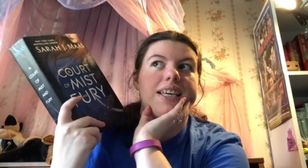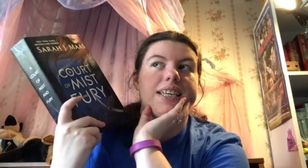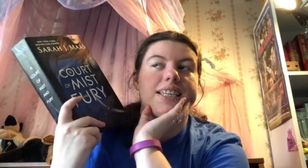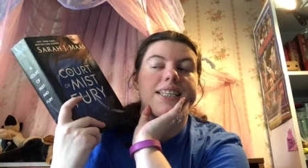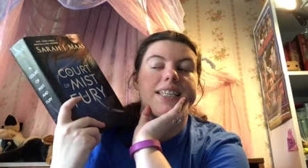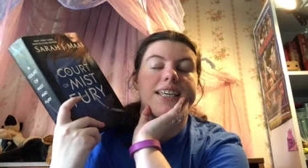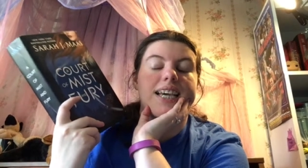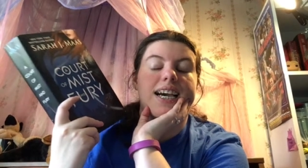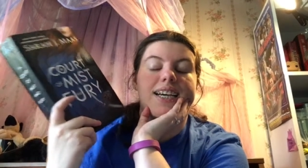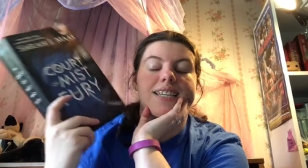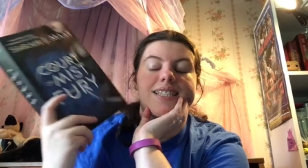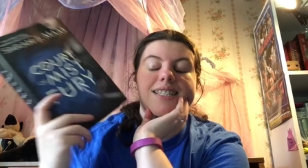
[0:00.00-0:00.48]

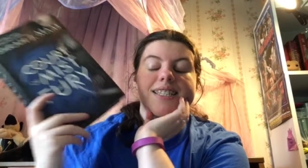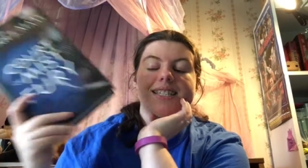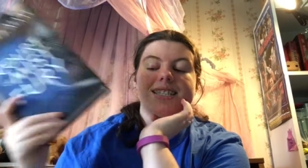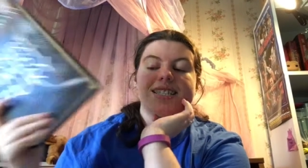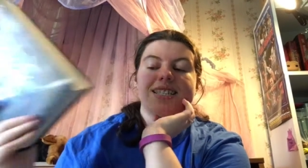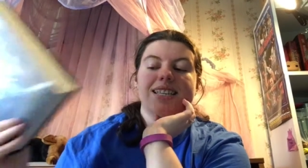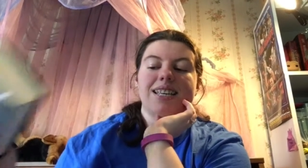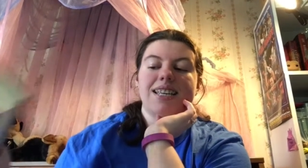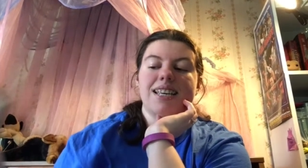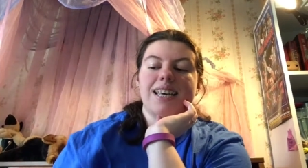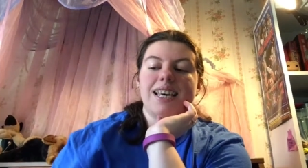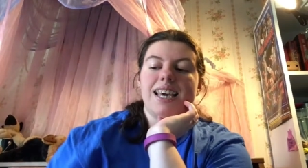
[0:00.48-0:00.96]
yes.
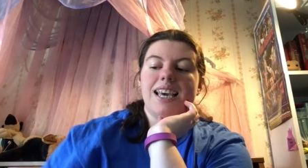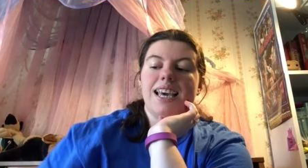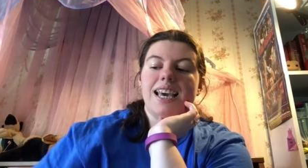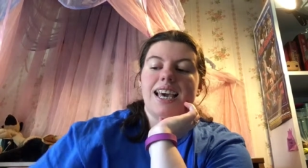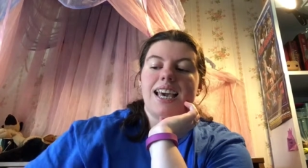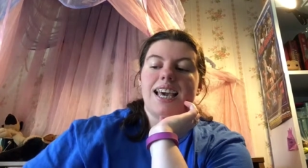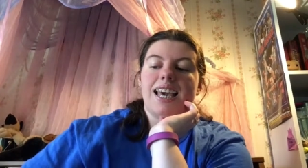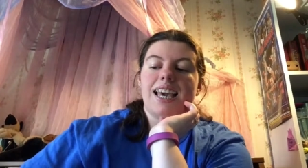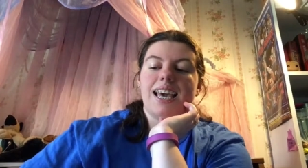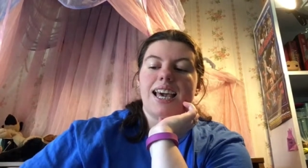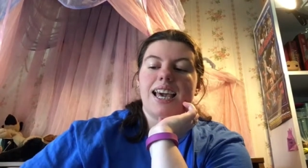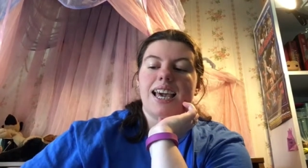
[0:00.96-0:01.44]

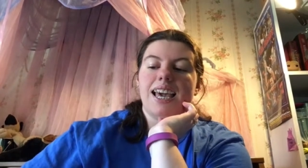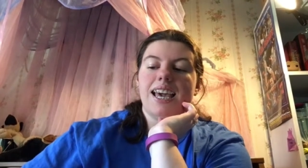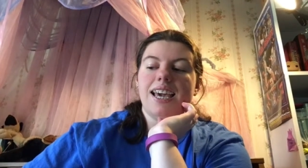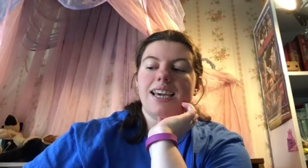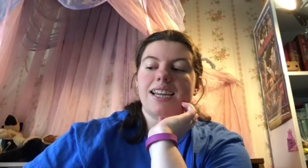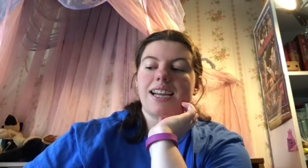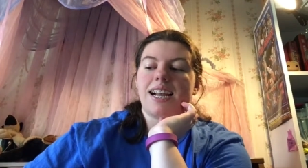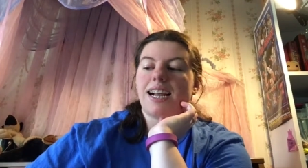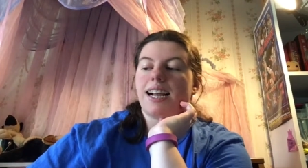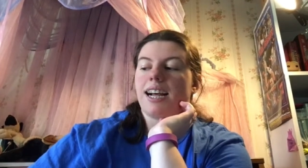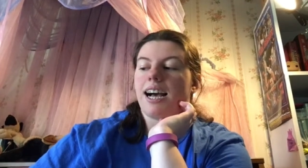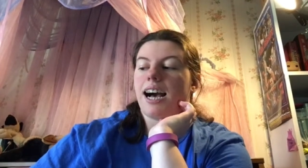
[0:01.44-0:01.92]

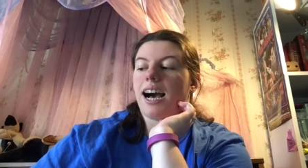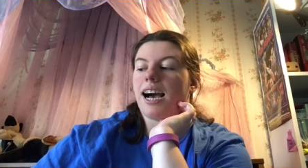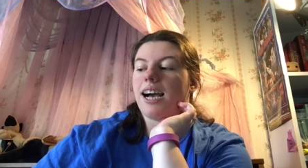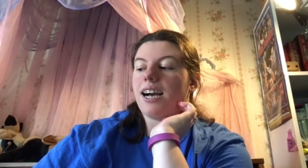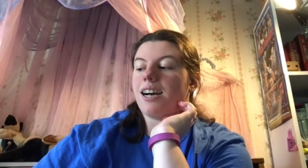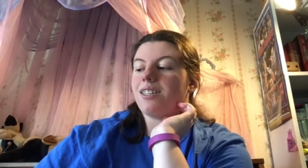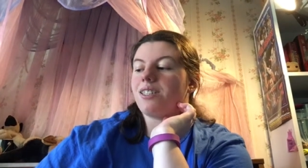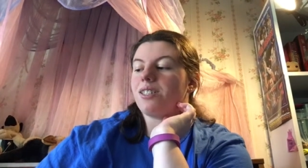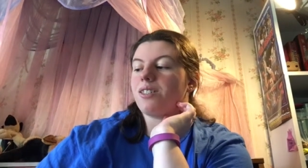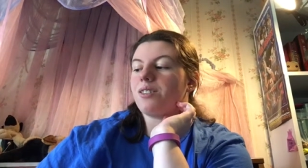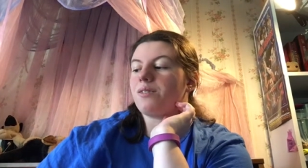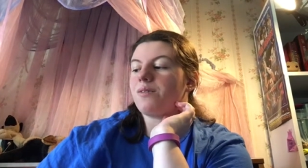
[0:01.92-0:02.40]
And I
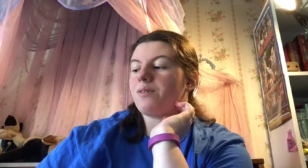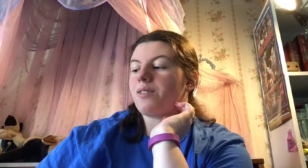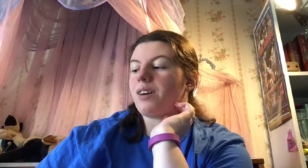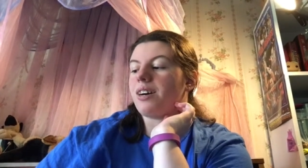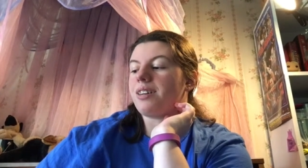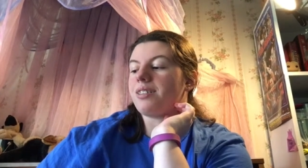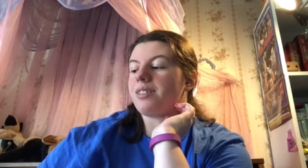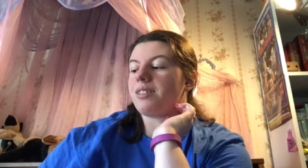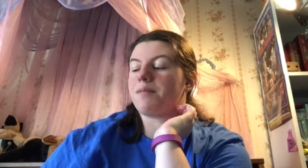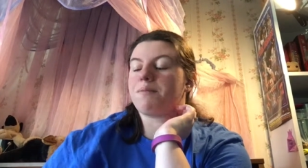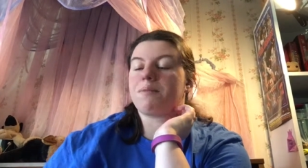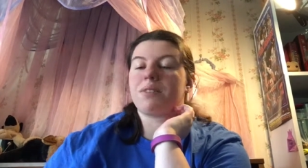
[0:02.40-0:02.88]
also
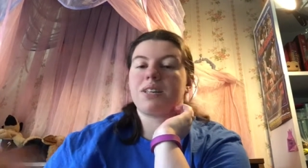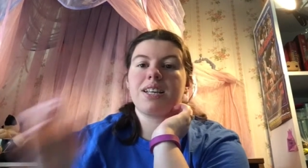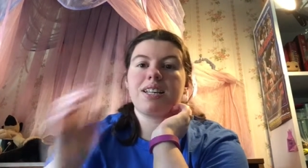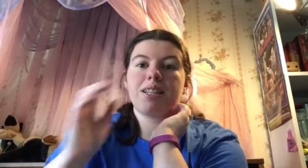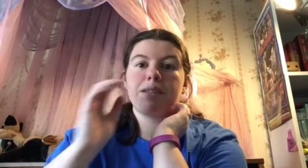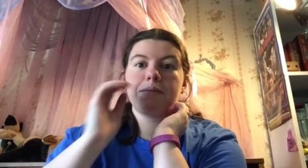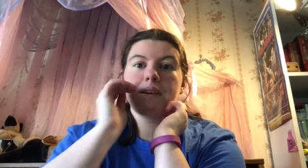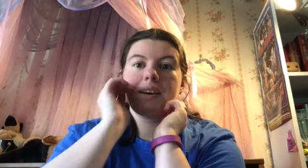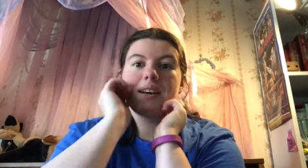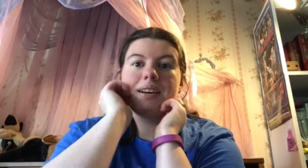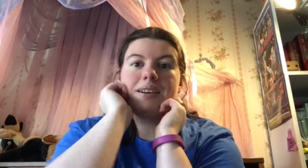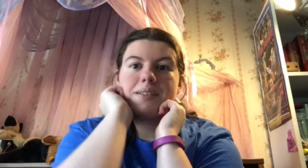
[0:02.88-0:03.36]
got something in
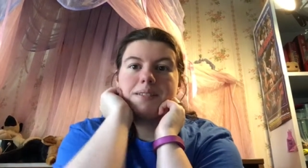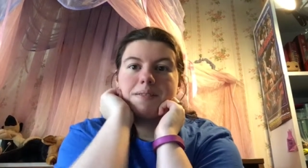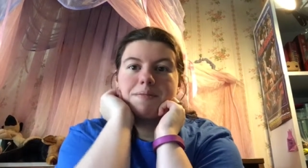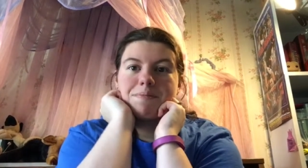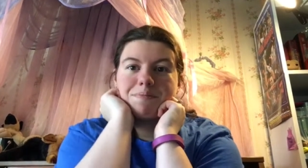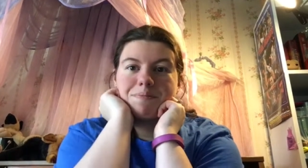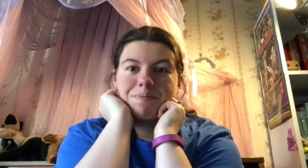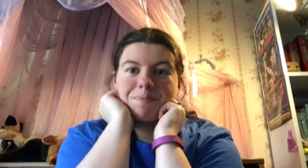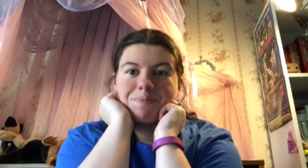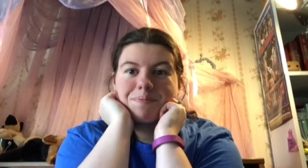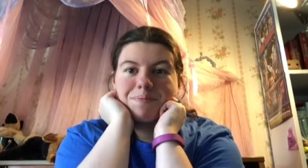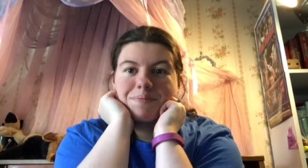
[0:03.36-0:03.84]
the mail,
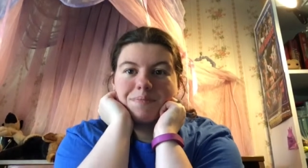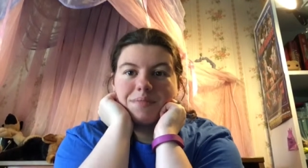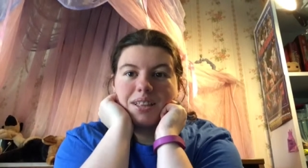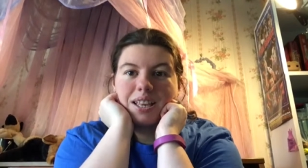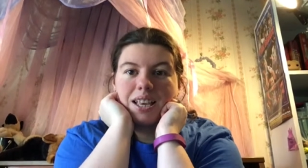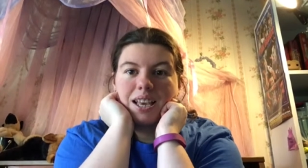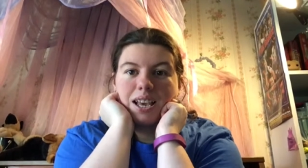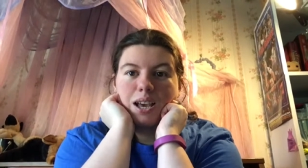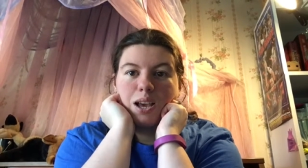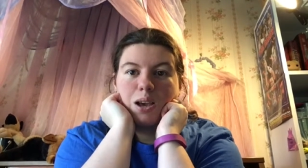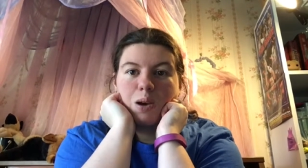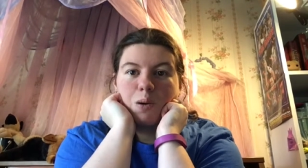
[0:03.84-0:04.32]

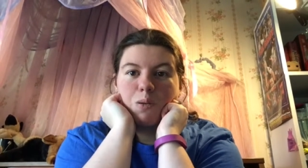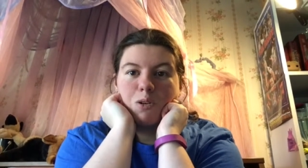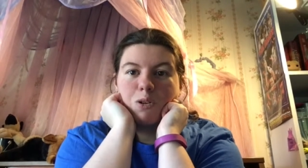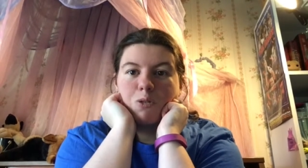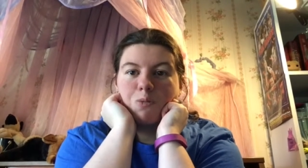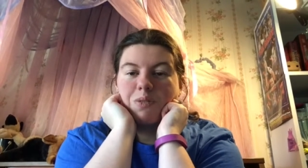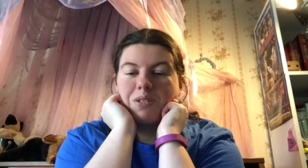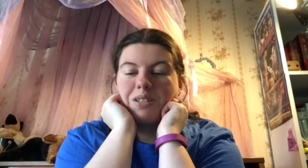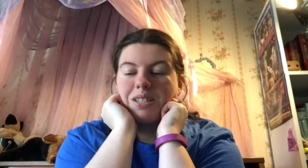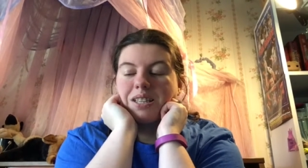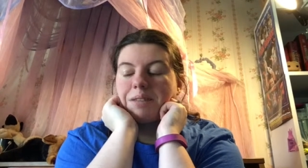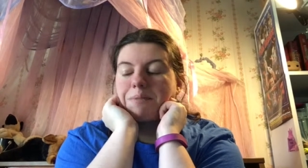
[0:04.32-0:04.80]

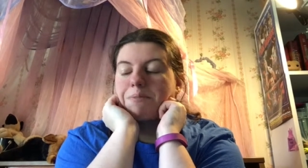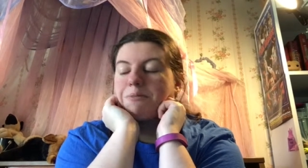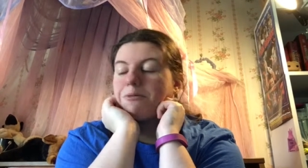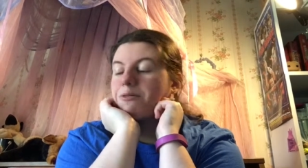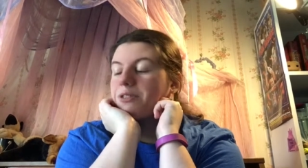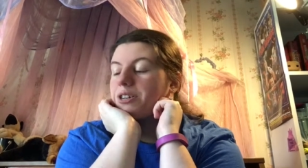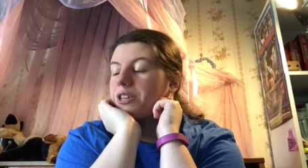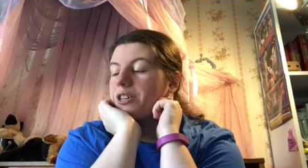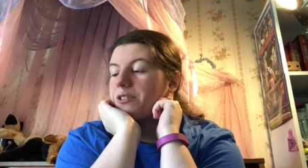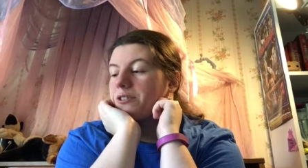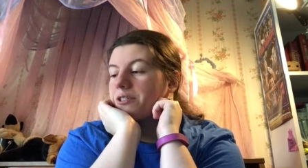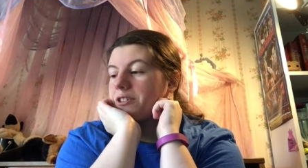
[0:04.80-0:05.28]
which was a
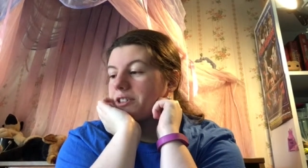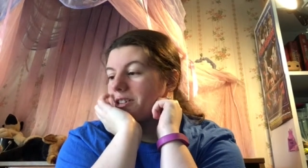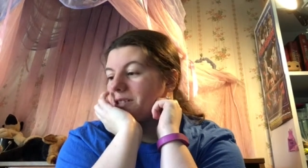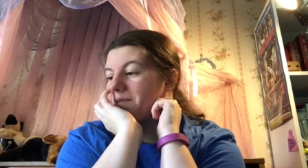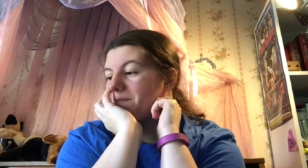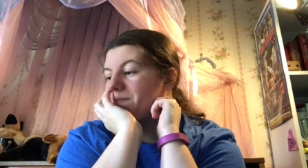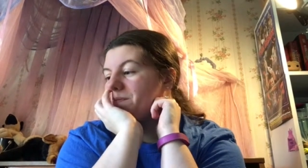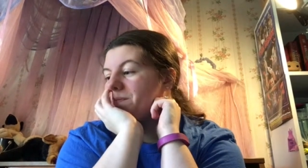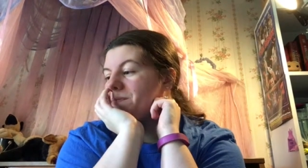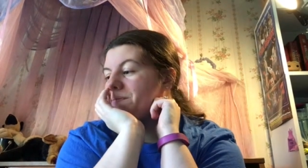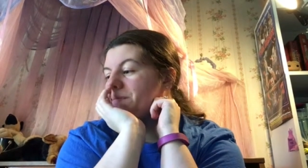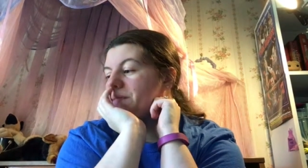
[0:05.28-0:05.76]
pre-order.